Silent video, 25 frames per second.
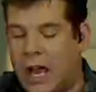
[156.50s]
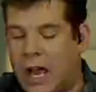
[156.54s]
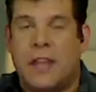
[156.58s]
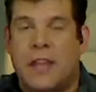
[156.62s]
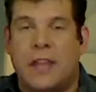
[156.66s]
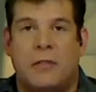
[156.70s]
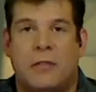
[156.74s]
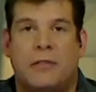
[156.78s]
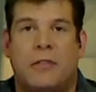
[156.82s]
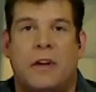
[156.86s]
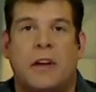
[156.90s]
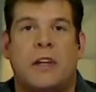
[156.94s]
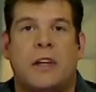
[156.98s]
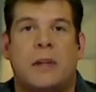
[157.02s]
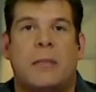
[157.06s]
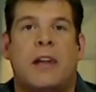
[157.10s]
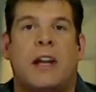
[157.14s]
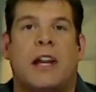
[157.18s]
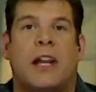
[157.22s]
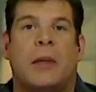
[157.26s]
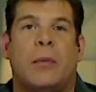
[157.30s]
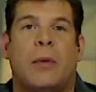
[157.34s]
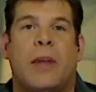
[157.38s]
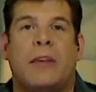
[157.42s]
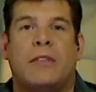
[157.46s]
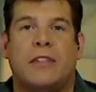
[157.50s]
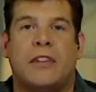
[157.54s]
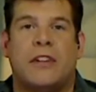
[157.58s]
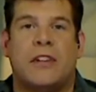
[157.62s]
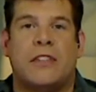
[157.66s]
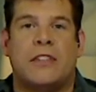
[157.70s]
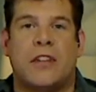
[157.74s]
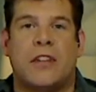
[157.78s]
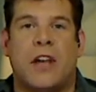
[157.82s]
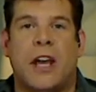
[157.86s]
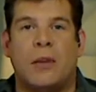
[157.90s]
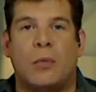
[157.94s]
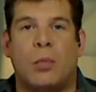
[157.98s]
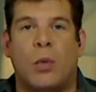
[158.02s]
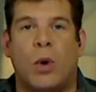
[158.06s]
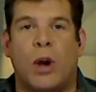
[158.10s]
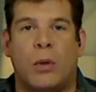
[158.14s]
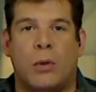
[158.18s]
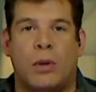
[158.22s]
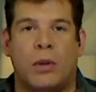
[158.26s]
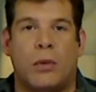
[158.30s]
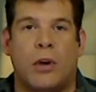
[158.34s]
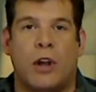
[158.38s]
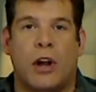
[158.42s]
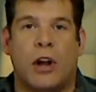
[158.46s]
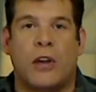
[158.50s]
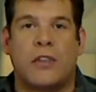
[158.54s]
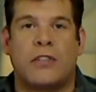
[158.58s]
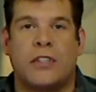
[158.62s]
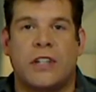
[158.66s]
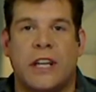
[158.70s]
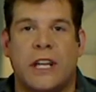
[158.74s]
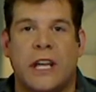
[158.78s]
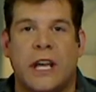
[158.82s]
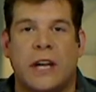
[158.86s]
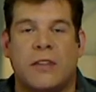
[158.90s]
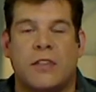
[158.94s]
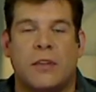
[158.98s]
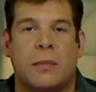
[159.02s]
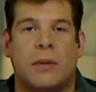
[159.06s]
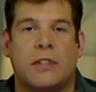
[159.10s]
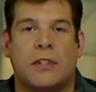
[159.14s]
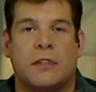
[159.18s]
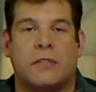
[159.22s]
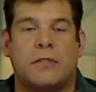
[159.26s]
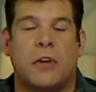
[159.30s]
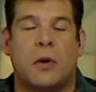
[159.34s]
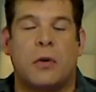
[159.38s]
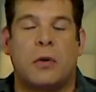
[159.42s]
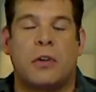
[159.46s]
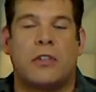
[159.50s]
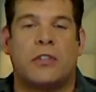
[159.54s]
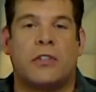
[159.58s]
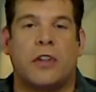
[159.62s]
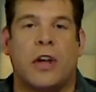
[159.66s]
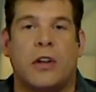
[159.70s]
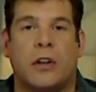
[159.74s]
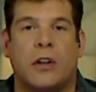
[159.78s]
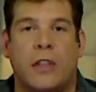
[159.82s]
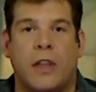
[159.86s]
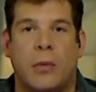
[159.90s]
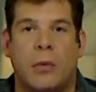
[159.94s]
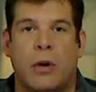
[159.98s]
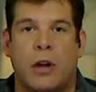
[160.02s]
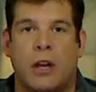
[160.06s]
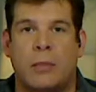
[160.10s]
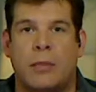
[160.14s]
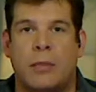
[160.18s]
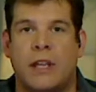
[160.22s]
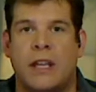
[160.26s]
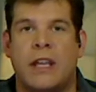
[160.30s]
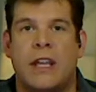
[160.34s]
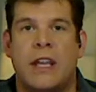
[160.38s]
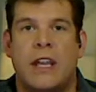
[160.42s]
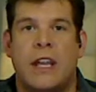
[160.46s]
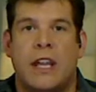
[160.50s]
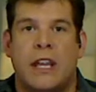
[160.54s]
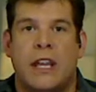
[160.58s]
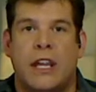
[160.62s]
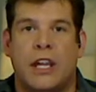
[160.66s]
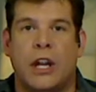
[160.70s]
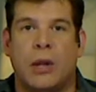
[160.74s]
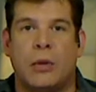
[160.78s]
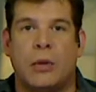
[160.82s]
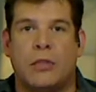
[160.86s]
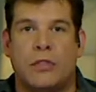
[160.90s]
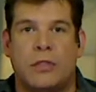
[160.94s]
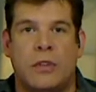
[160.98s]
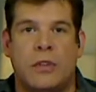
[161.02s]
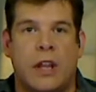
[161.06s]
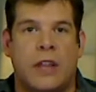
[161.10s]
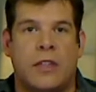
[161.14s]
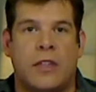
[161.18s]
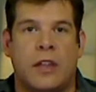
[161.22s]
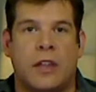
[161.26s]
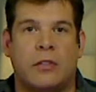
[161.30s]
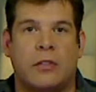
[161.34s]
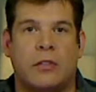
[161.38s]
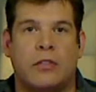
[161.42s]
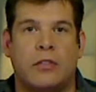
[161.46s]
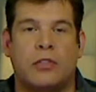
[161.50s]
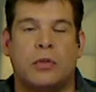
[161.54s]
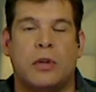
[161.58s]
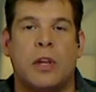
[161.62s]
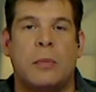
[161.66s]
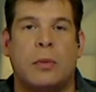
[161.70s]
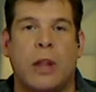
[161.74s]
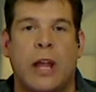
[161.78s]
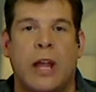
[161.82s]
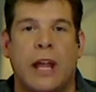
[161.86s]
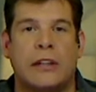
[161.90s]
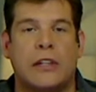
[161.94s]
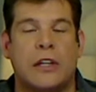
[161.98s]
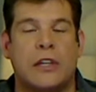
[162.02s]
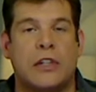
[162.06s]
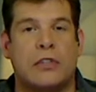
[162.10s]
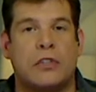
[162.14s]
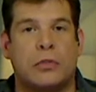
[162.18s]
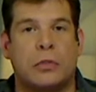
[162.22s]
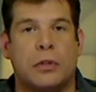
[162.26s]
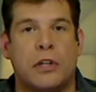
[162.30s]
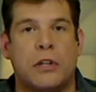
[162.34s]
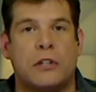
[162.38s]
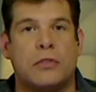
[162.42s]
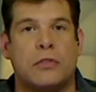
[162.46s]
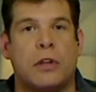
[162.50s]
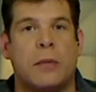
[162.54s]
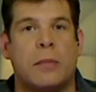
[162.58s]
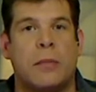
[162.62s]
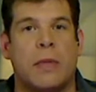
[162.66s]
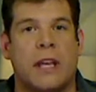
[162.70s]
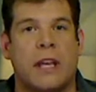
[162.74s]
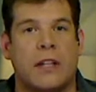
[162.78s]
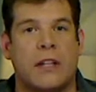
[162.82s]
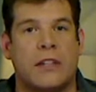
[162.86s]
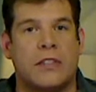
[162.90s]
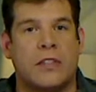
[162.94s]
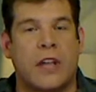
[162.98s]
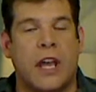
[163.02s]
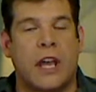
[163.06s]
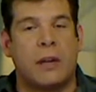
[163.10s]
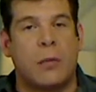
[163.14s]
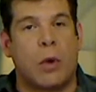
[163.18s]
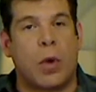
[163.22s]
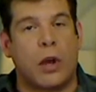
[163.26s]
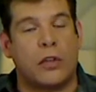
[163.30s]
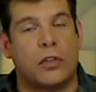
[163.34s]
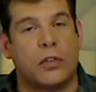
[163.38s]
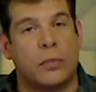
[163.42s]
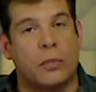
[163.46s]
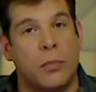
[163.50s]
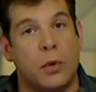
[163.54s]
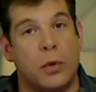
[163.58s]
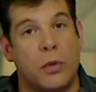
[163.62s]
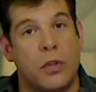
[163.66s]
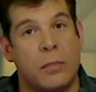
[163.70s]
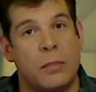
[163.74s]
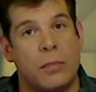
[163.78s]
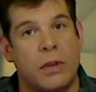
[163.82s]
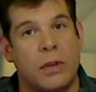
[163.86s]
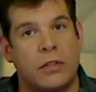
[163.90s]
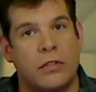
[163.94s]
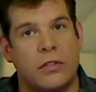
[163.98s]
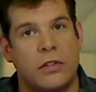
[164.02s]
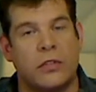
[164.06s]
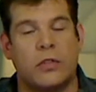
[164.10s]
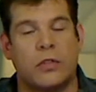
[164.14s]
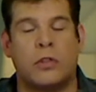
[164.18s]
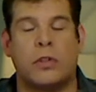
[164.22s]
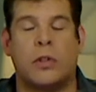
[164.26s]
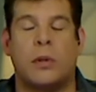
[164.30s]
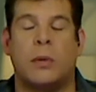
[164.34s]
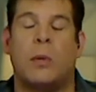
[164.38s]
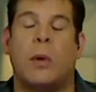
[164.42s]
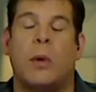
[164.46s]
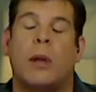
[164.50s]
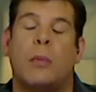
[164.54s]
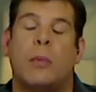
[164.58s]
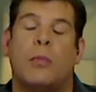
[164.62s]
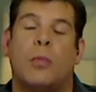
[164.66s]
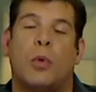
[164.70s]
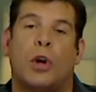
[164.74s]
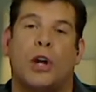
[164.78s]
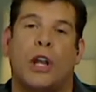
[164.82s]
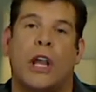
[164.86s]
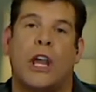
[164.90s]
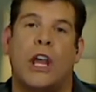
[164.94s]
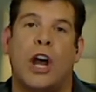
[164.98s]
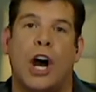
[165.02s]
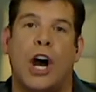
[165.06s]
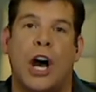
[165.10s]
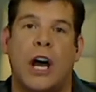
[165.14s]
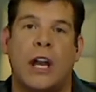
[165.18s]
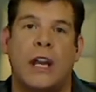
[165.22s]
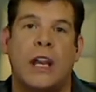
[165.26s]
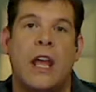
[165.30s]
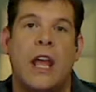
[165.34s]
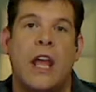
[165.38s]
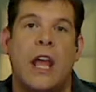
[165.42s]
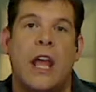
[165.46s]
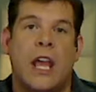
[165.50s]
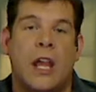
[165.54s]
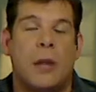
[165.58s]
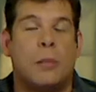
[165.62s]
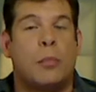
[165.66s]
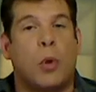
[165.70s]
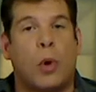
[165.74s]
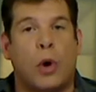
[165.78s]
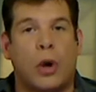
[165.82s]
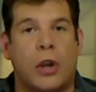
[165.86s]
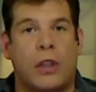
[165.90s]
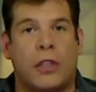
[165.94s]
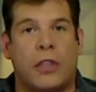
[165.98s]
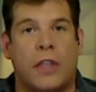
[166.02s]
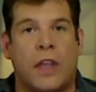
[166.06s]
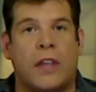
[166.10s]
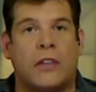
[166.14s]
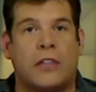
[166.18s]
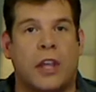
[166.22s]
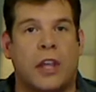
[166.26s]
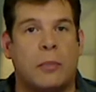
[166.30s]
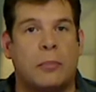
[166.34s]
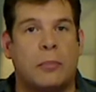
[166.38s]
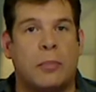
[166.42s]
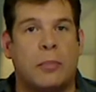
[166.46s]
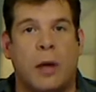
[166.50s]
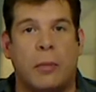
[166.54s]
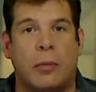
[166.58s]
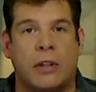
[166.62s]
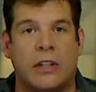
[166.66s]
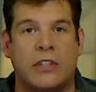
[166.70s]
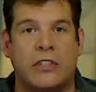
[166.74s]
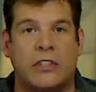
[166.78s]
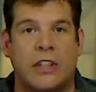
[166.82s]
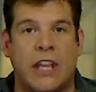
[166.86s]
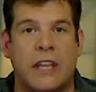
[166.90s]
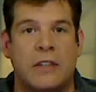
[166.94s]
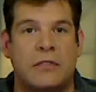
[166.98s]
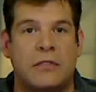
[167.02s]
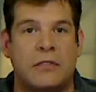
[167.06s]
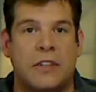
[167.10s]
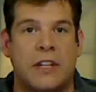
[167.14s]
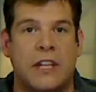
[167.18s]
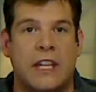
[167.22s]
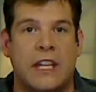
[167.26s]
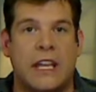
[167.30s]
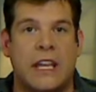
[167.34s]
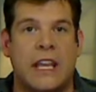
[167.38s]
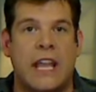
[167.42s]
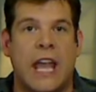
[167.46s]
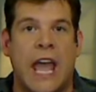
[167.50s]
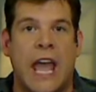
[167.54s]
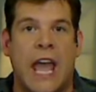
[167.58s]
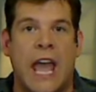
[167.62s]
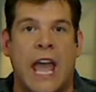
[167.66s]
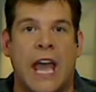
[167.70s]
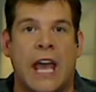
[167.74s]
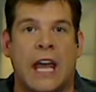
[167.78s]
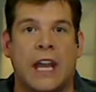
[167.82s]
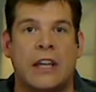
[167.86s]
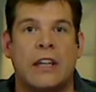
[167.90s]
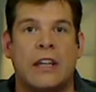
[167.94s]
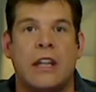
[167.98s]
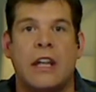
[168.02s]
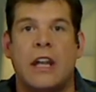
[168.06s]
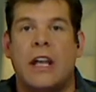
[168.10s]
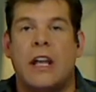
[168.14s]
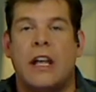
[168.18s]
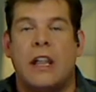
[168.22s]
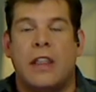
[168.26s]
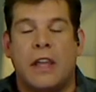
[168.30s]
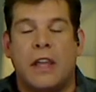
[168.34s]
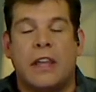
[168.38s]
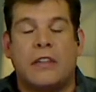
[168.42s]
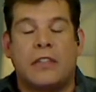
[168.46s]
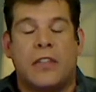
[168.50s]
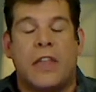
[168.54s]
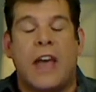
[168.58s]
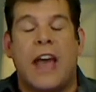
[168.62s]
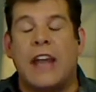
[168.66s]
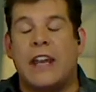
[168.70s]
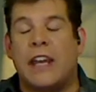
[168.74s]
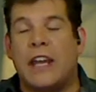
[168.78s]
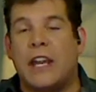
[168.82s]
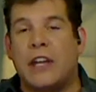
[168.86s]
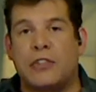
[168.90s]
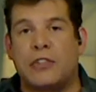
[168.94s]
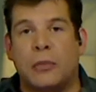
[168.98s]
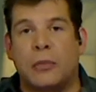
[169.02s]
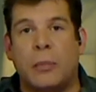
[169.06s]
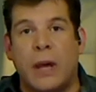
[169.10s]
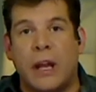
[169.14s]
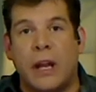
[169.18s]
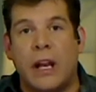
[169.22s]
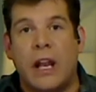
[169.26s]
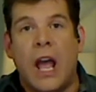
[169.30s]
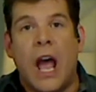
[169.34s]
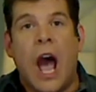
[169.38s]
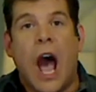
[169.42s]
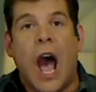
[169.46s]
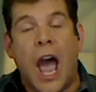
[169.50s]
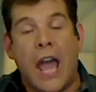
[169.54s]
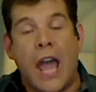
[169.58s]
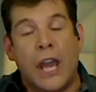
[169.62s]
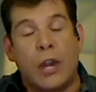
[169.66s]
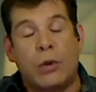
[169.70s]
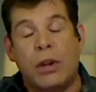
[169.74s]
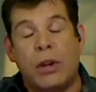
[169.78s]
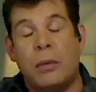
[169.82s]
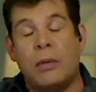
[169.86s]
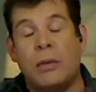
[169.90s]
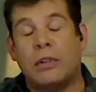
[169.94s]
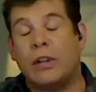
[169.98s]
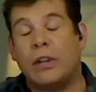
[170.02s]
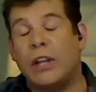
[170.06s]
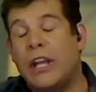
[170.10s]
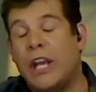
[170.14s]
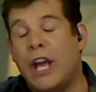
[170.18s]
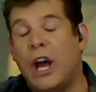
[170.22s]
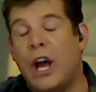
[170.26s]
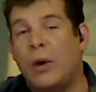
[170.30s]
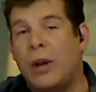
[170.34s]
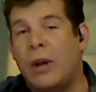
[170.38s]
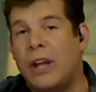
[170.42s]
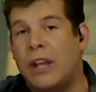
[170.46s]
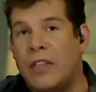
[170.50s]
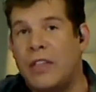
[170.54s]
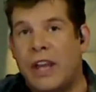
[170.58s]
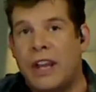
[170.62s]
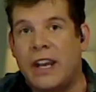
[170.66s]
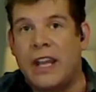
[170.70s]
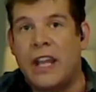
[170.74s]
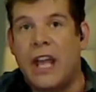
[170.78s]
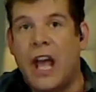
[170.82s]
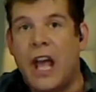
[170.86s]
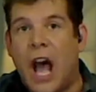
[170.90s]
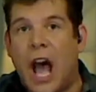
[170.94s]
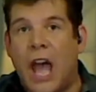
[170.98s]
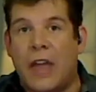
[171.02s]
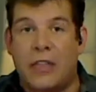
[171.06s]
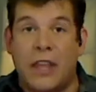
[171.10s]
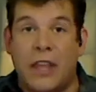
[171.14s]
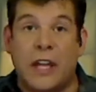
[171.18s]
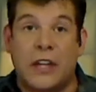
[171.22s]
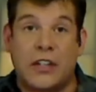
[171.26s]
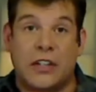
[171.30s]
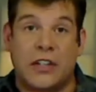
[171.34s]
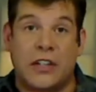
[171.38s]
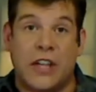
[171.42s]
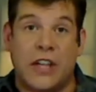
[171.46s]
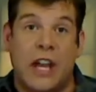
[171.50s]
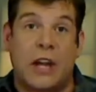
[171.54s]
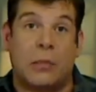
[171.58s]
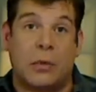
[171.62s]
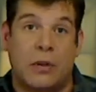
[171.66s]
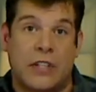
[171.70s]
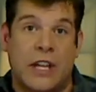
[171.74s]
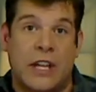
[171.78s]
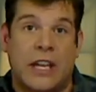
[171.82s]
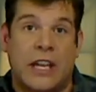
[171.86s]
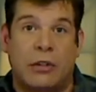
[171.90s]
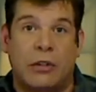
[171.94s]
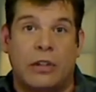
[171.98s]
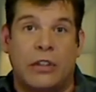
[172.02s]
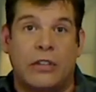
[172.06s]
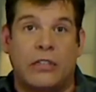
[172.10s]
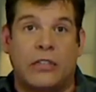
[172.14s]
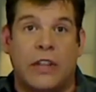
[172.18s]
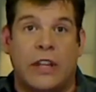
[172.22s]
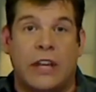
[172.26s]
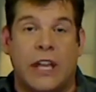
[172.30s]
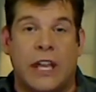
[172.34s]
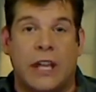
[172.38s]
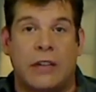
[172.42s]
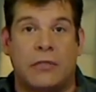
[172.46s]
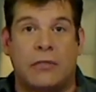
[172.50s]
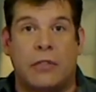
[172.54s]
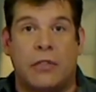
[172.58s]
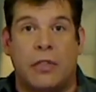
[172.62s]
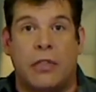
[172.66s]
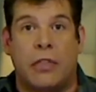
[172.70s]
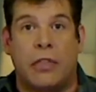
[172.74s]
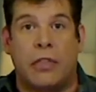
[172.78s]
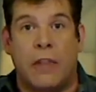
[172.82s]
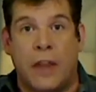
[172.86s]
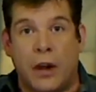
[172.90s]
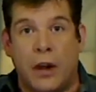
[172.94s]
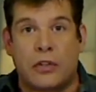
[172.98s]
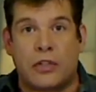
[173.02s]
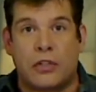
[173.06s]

think fundamentally we have to decide what we want our city government to focus on. Do they want to be, in the tree planting, tree trimming, and sidewalk smoothing business, or do we want them working on important things like public safety and things of that nature? But I agree with Leo in that I think it's kind of ridiculous that if their